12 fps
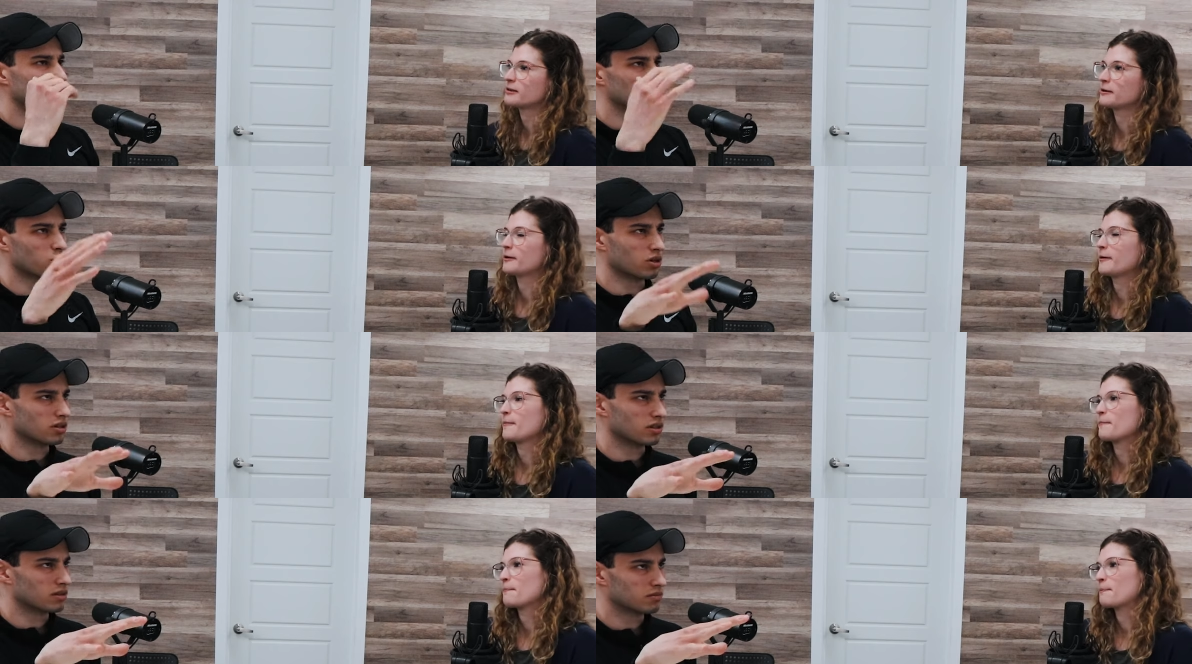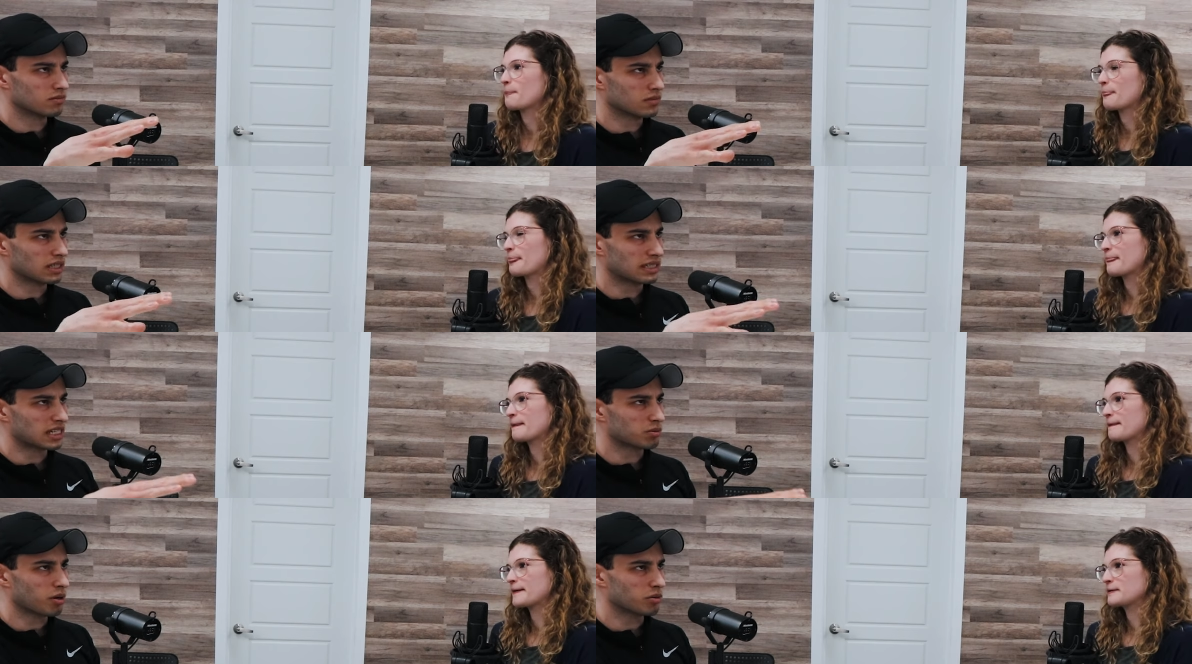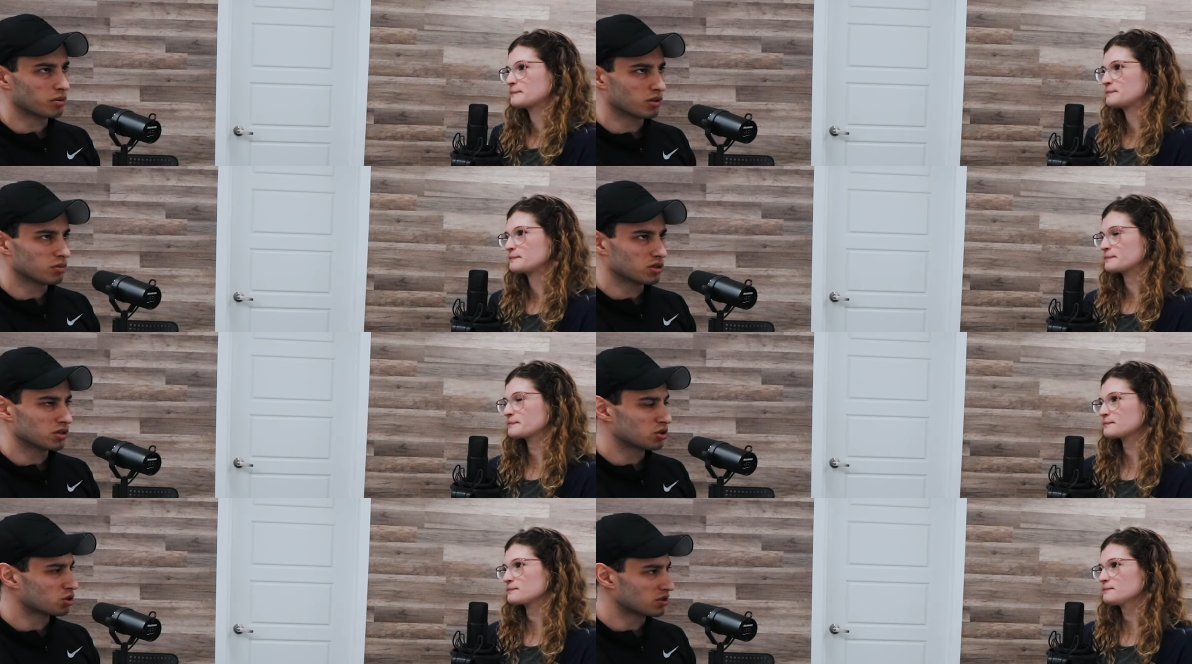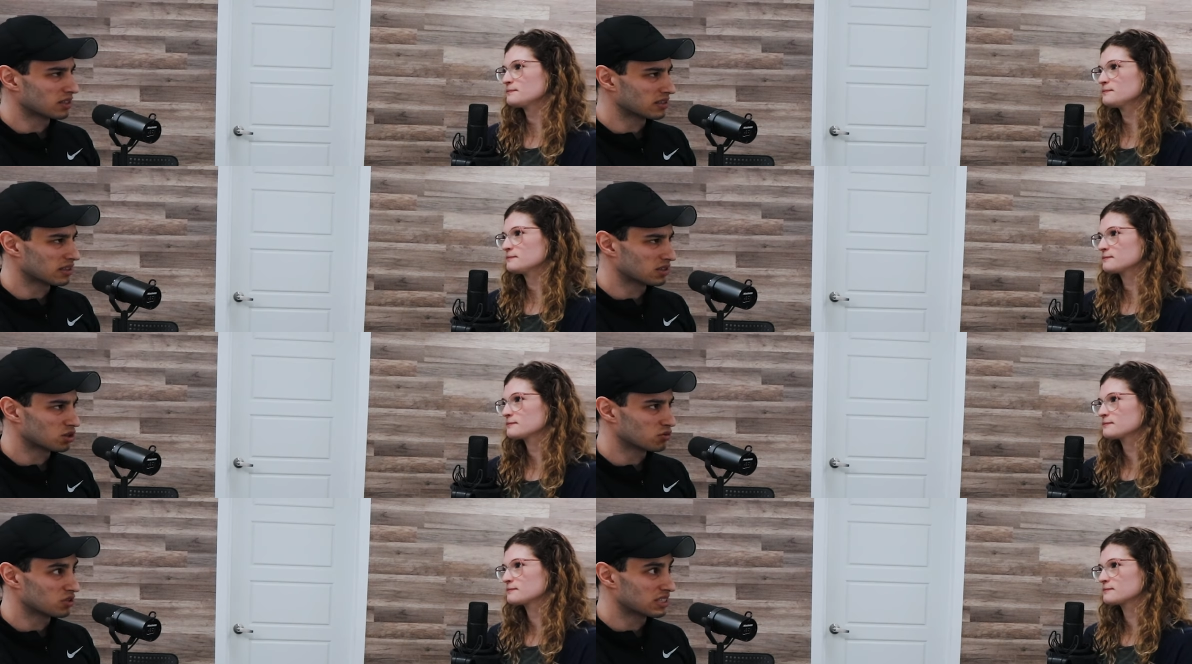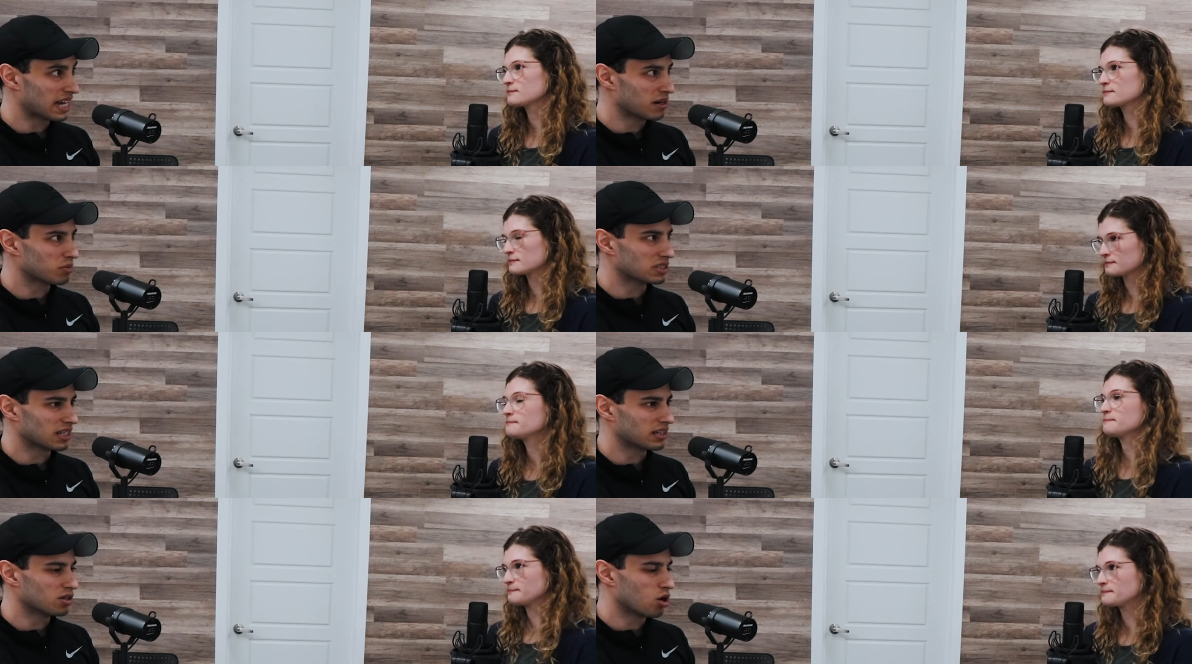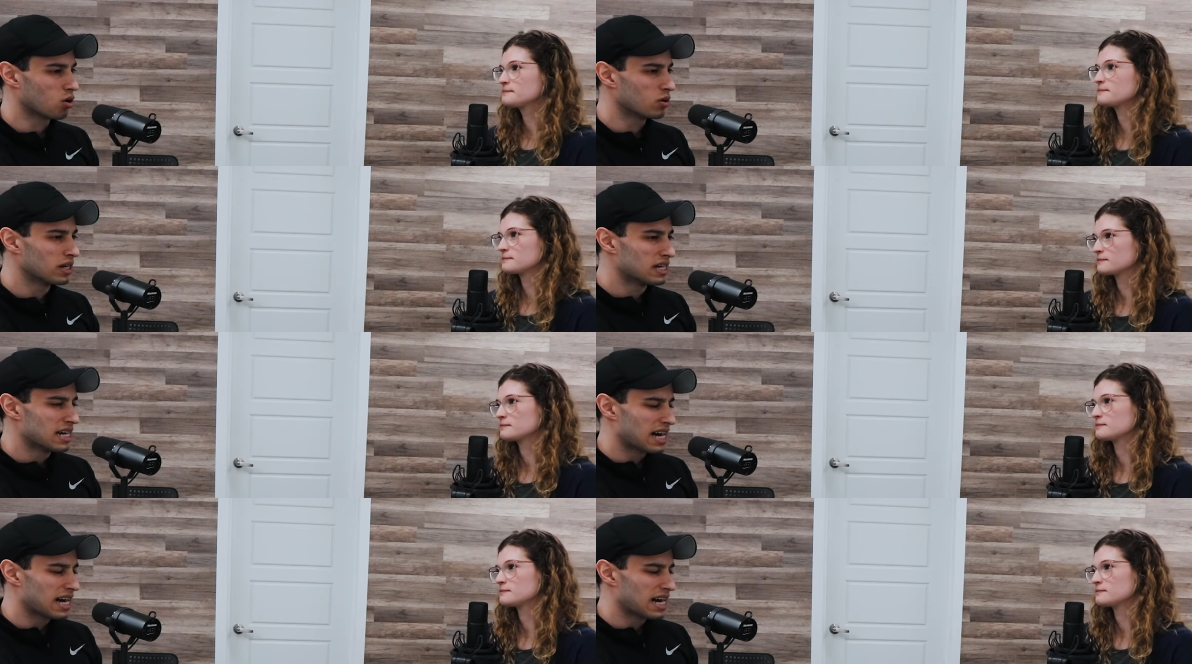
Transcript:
Speaker 1: that's one of the like that's probably one of the most interesting things you said because I know